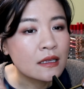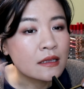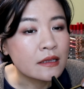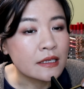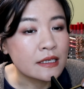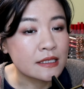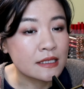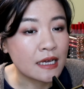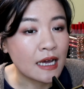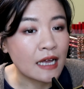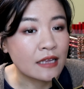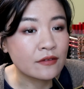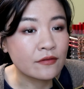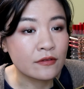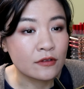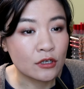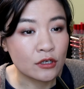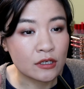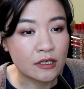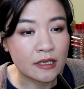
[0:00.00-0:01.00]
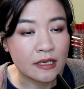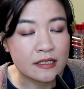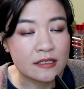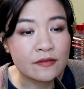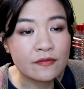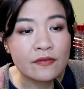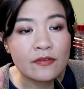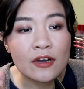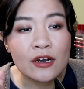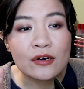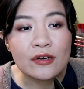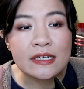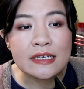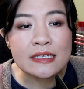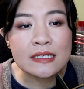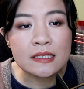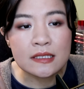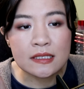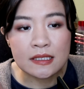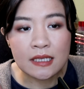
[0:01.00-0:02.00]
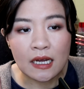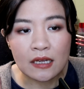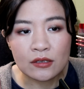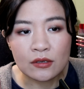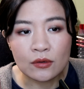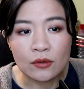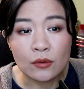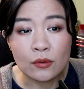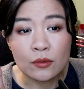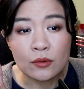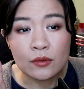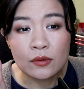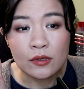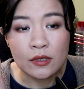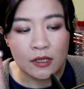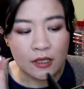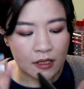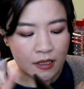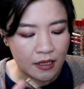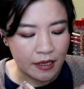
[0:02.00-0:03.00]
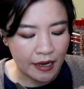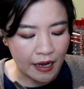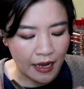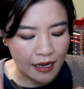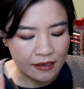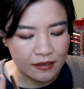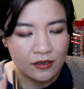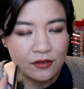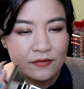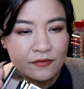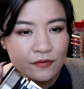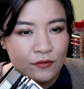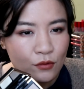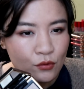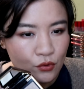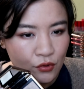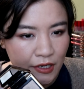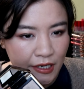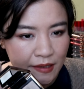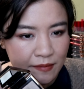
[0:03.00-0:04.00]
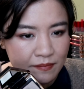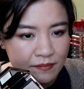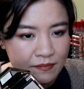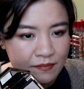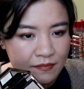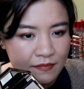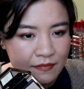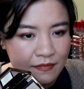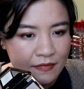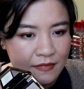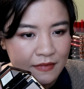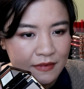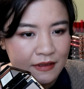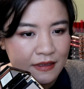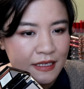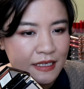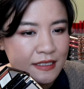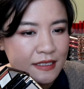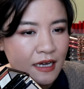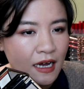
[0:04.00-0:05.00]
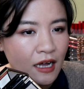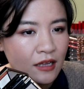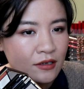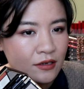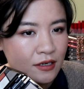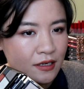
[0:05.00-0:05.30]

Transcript: this kind of look. It's a very subtle kind of green this color